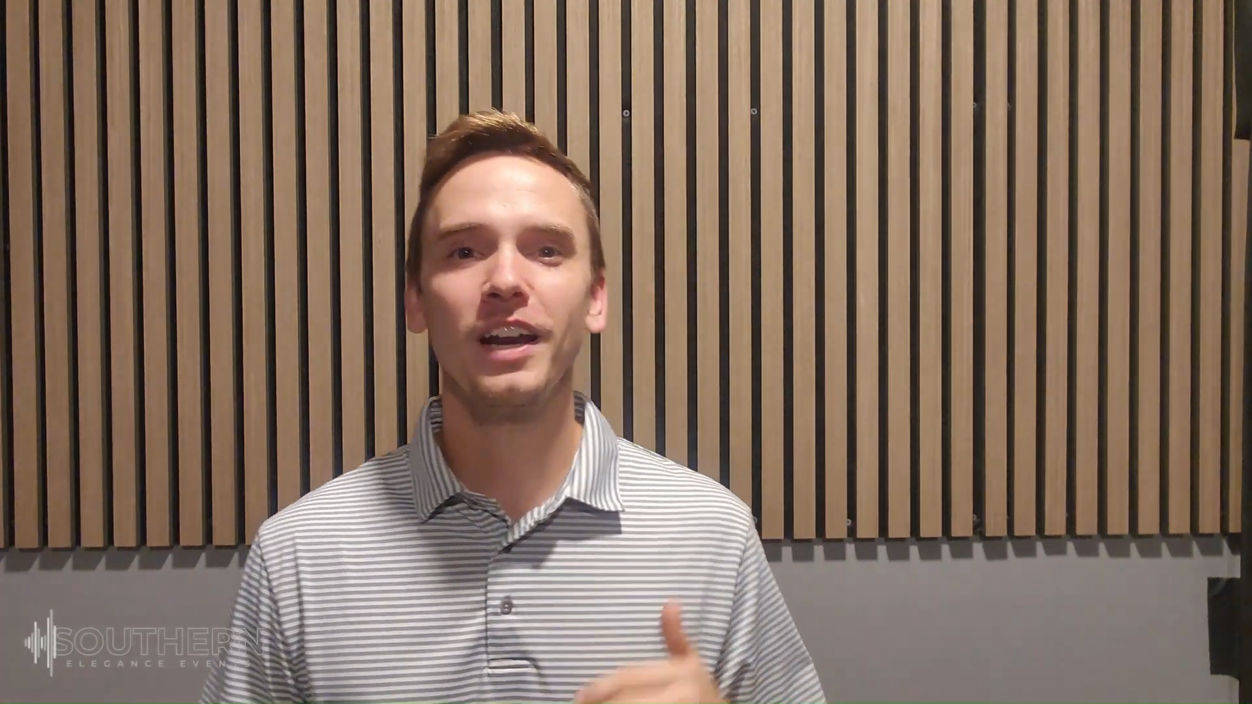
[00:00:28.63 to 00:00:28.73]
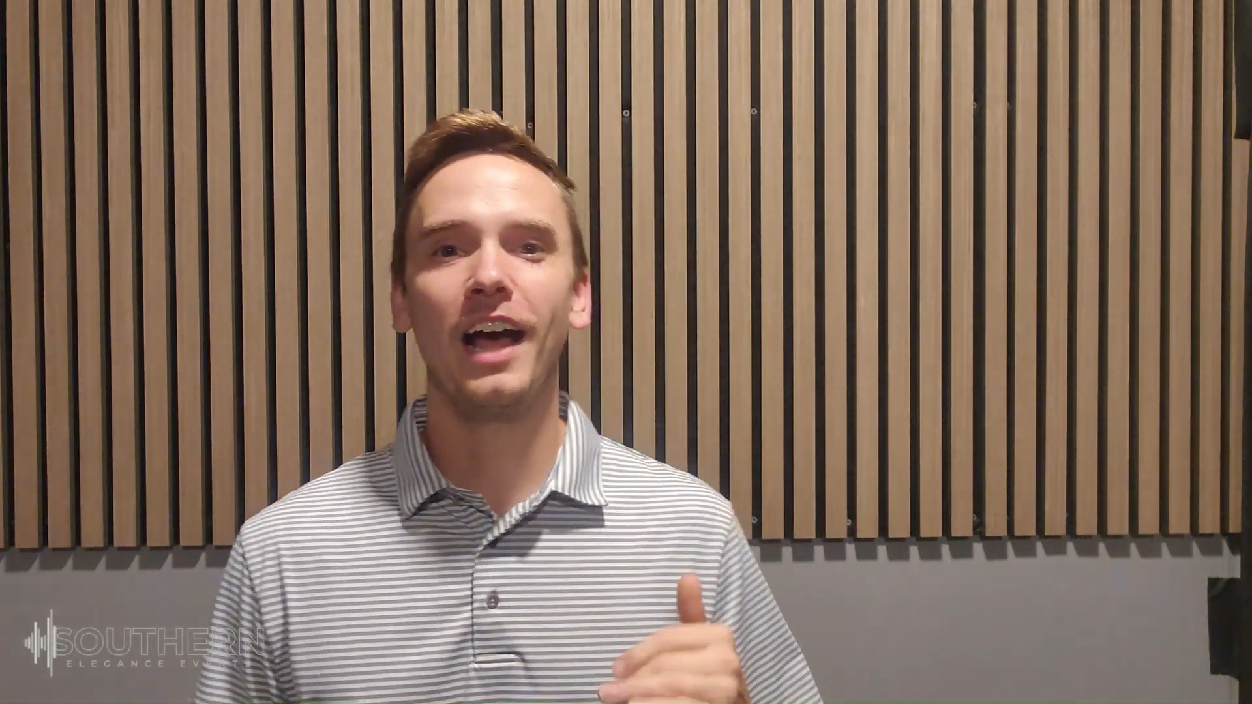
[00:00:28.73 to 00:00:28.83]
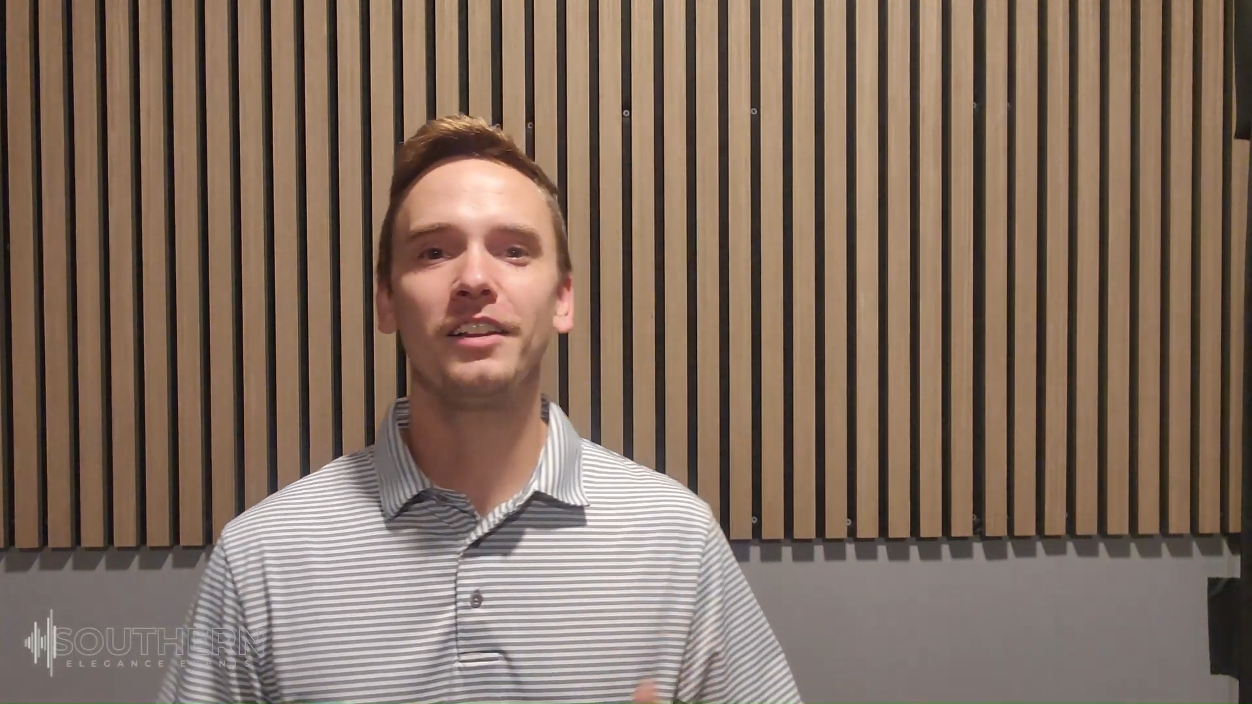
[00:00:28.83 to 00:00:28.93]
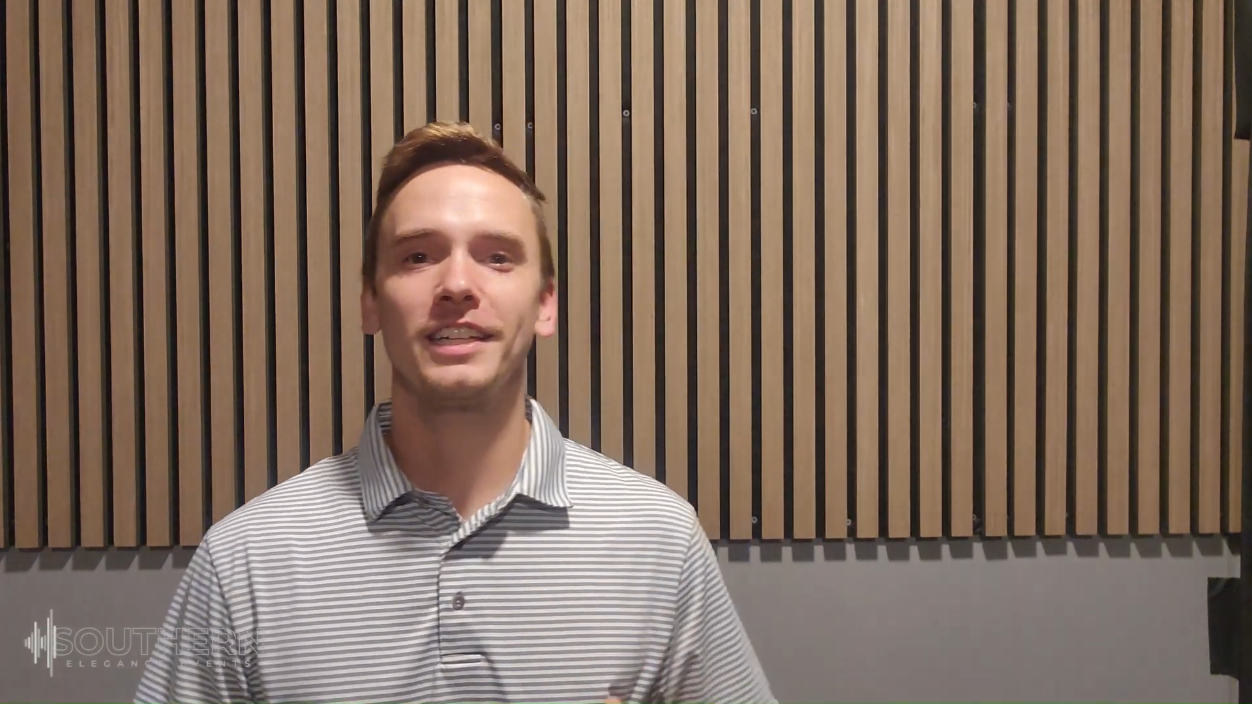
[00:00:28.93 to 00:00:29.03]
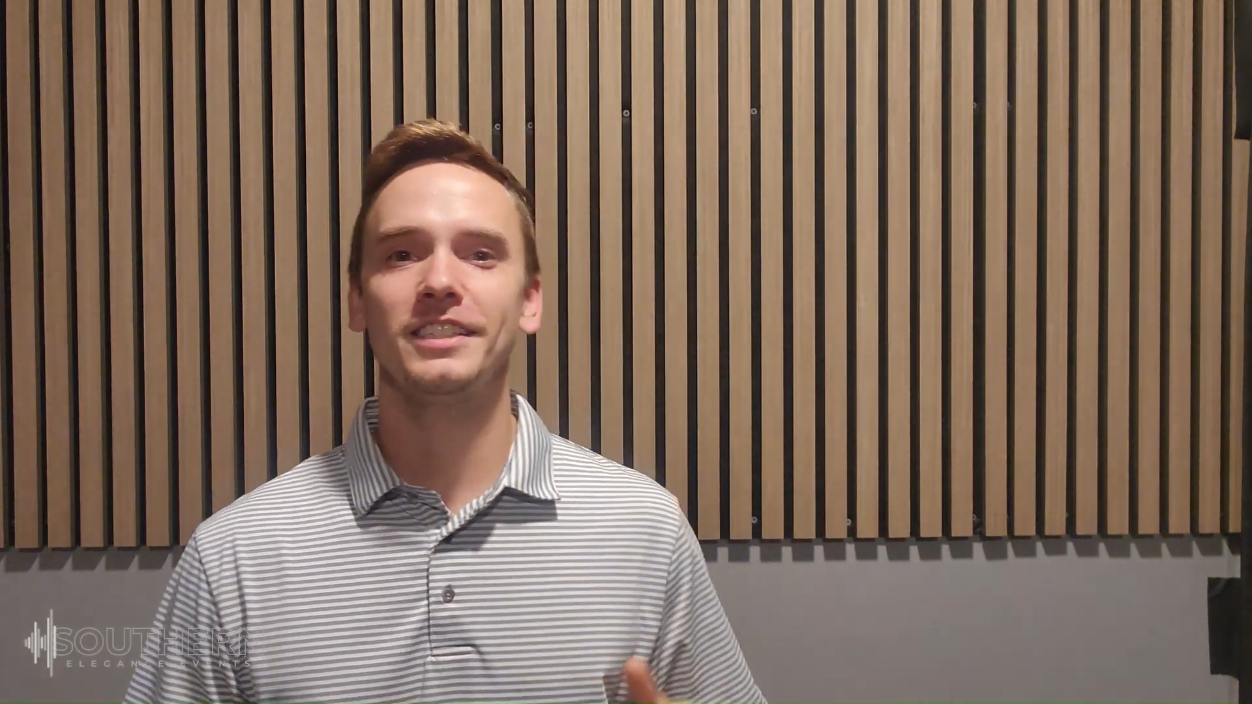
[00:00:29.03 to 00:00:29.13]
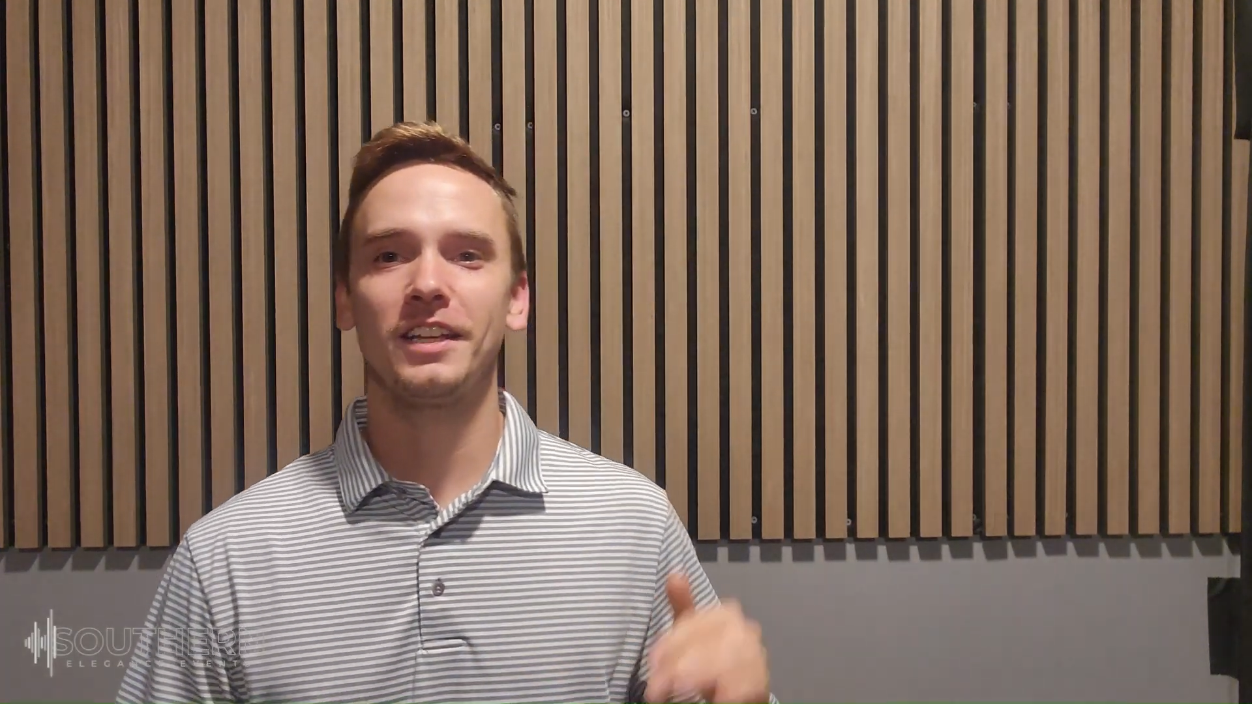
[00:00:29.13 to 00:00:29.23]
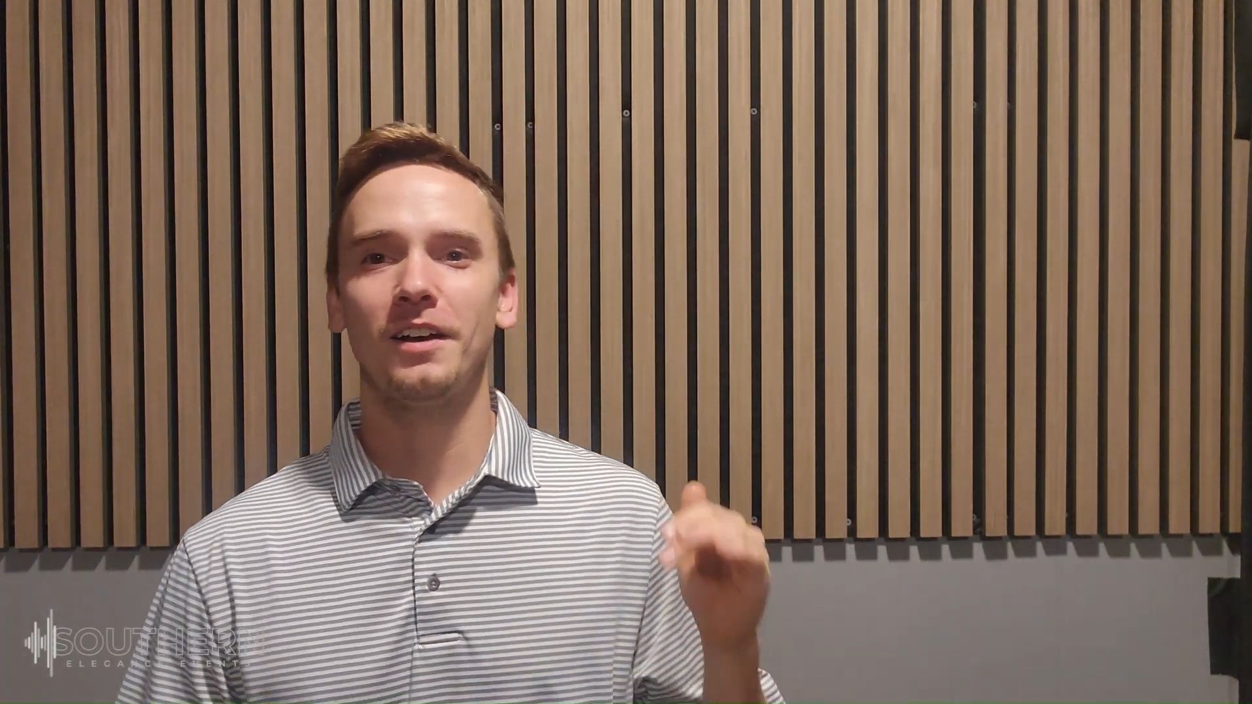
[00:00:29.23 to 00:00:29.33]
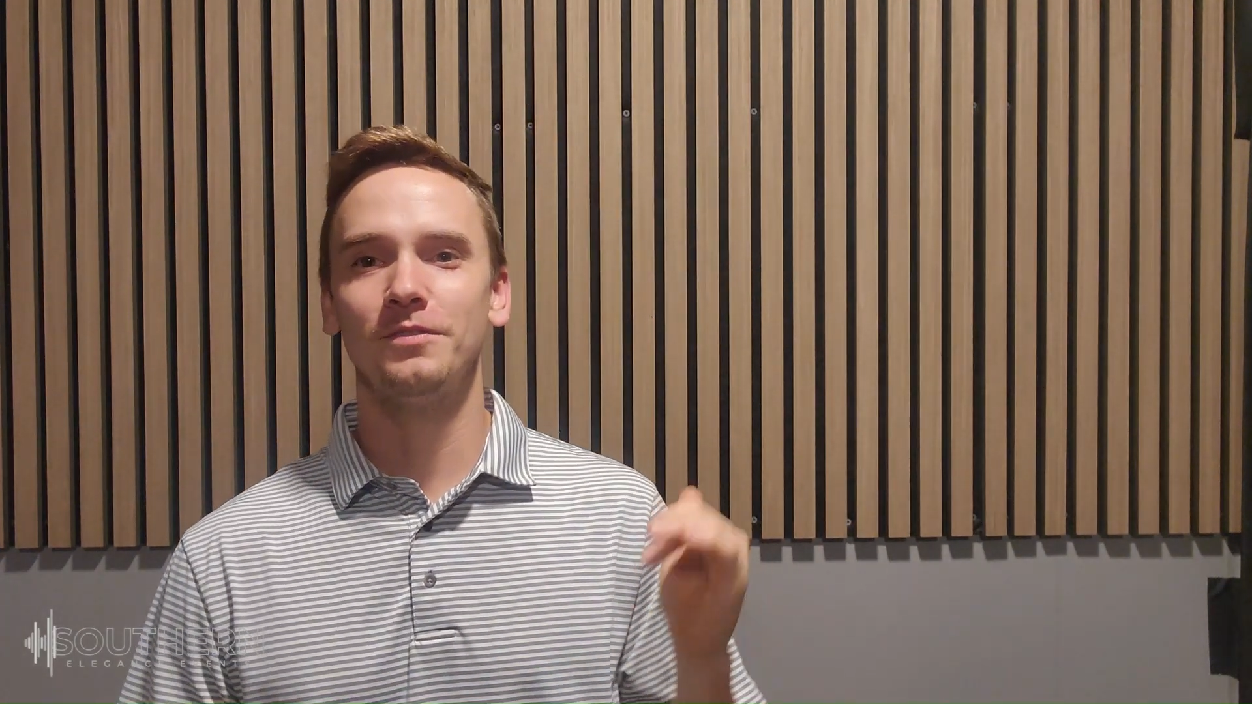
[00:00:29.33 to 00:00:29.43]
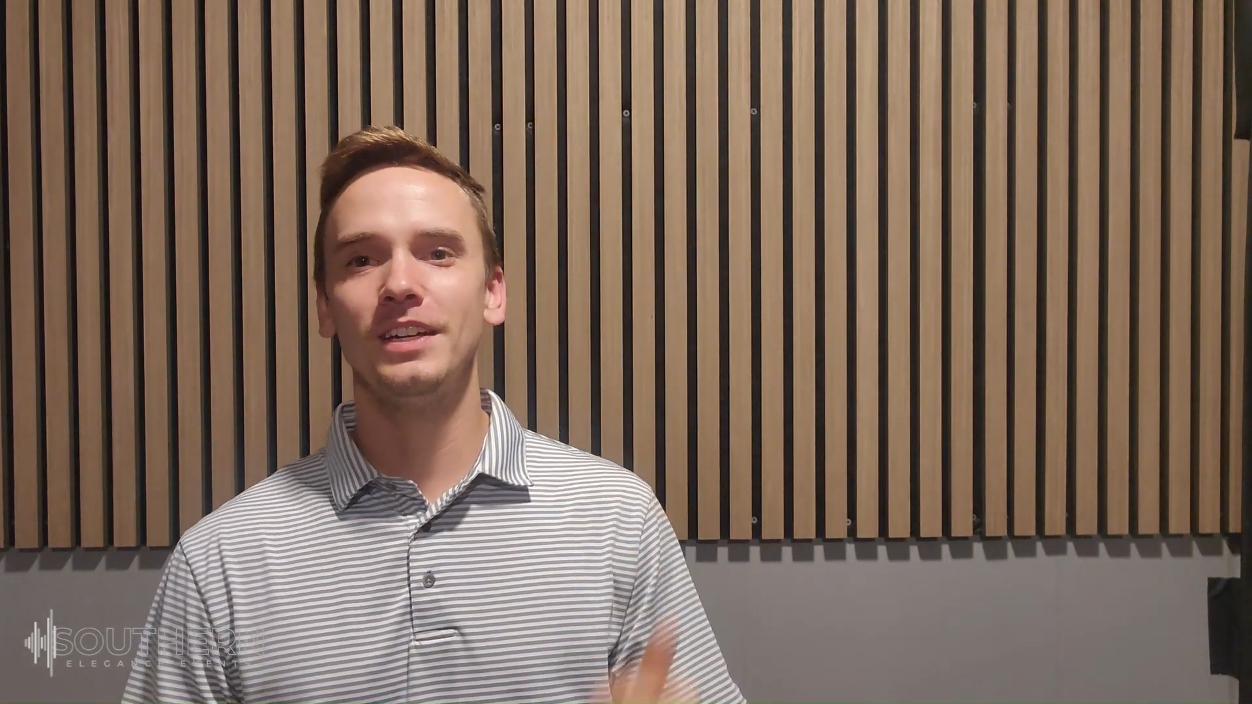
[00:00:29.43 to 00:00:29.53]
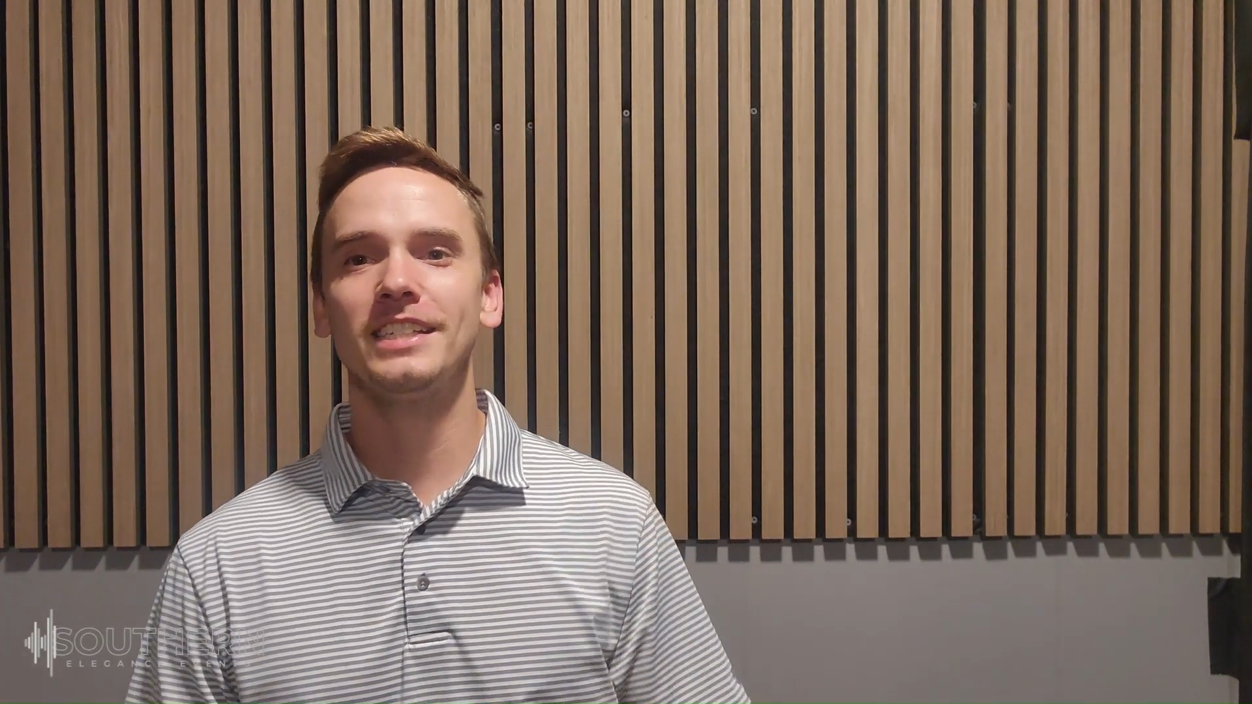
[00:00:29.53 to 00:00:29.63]
Elegance
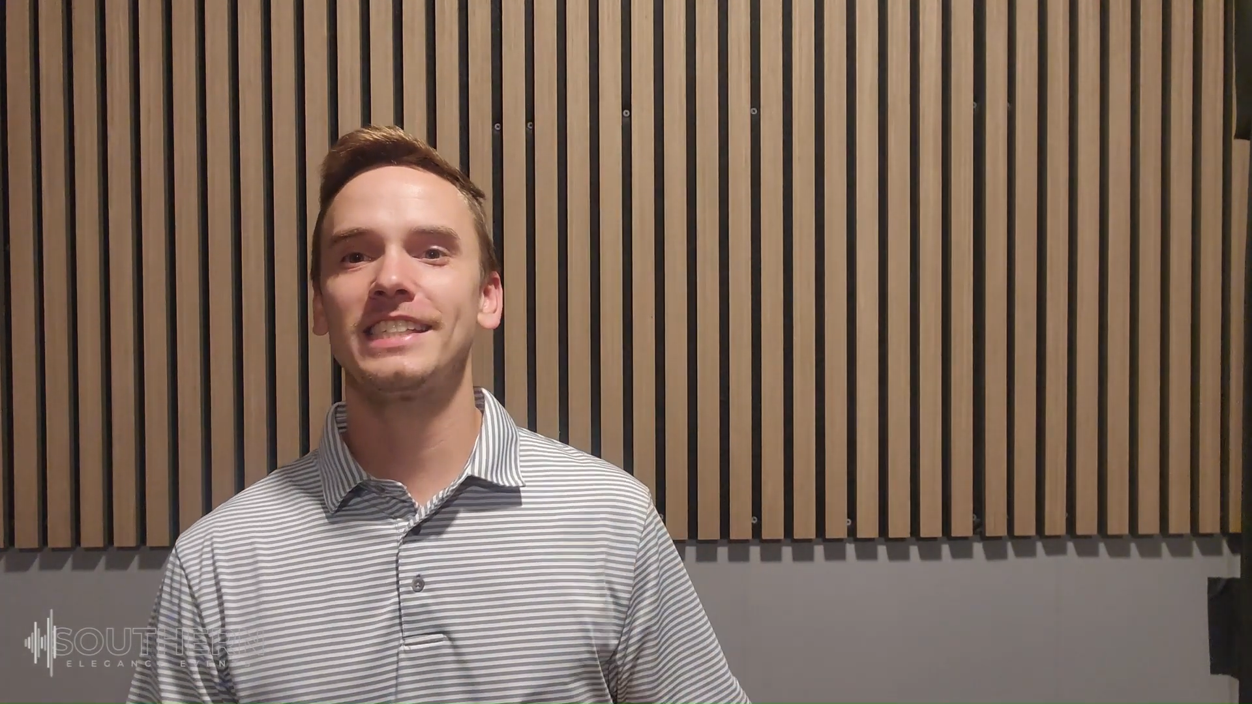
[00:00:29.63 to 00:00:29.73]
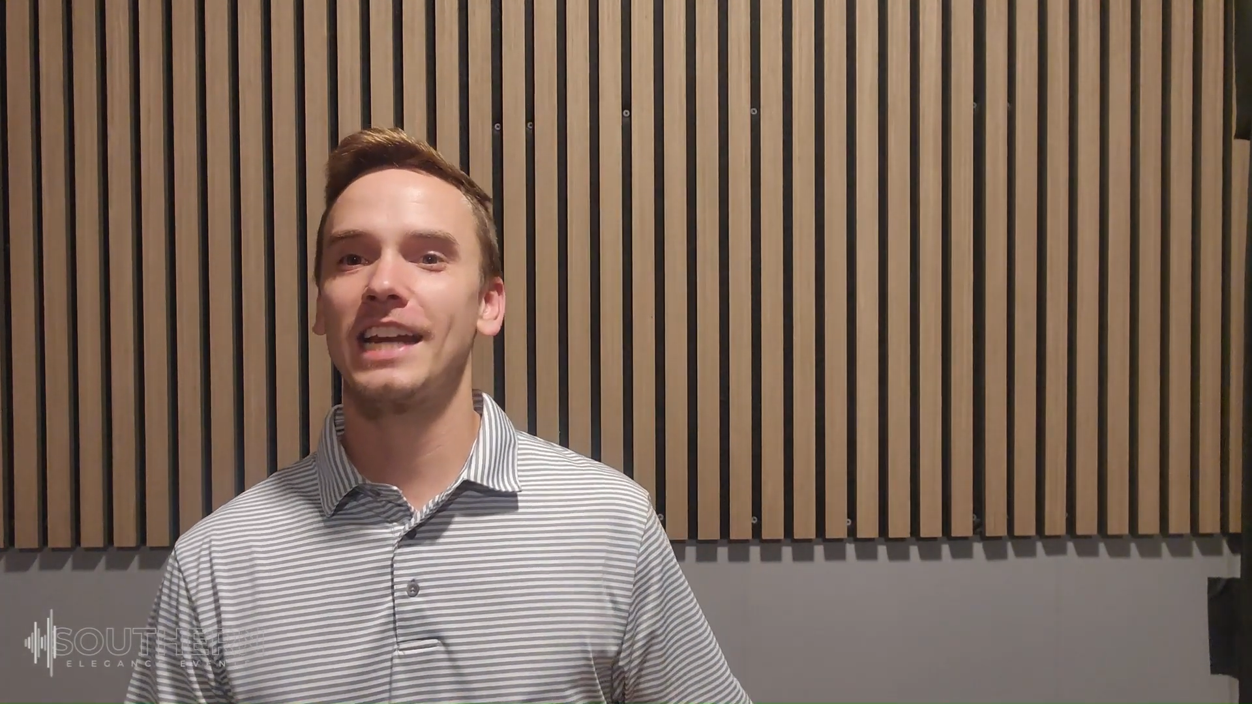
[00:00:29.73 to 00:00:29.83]
Events,